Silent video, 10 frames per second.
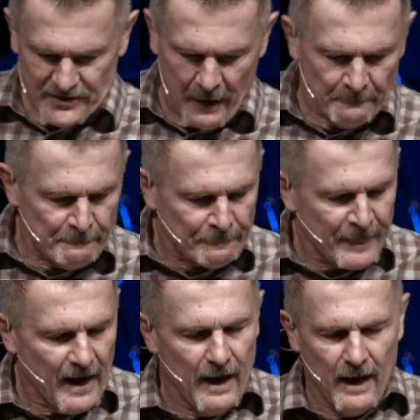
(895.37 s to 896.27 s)
Now,
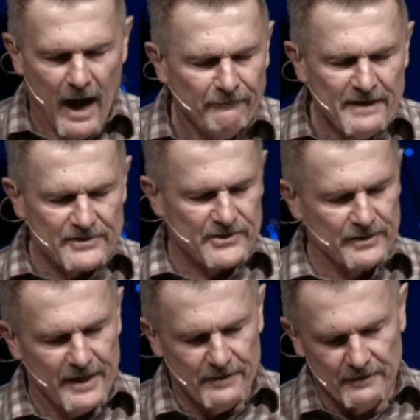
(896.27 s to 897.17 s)

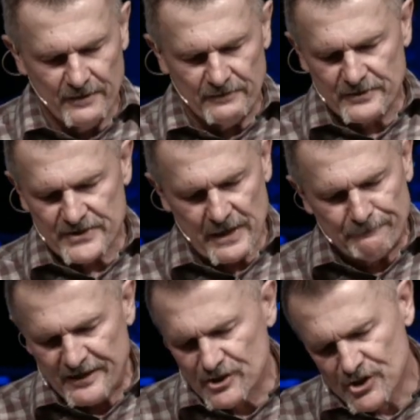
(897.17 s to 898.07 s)
obviously, there's
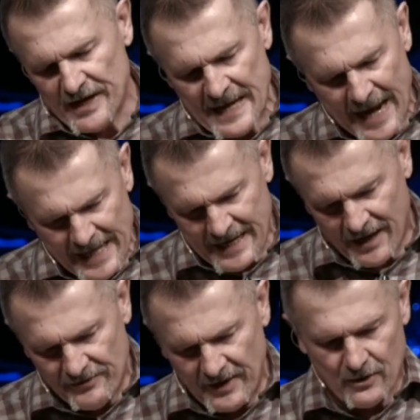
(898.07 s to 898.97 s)
something genetic,
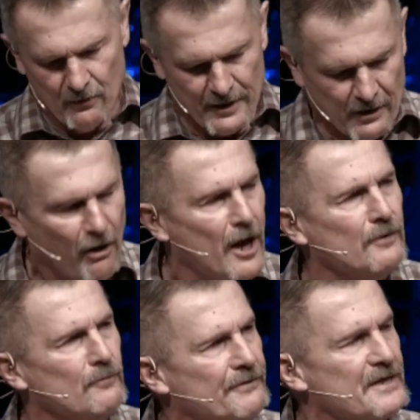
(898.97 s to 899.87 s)
I think, going
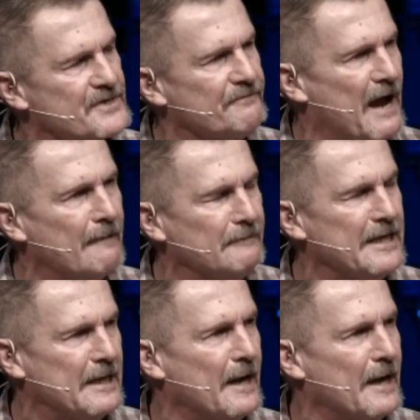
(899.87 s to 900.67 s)
on with this family.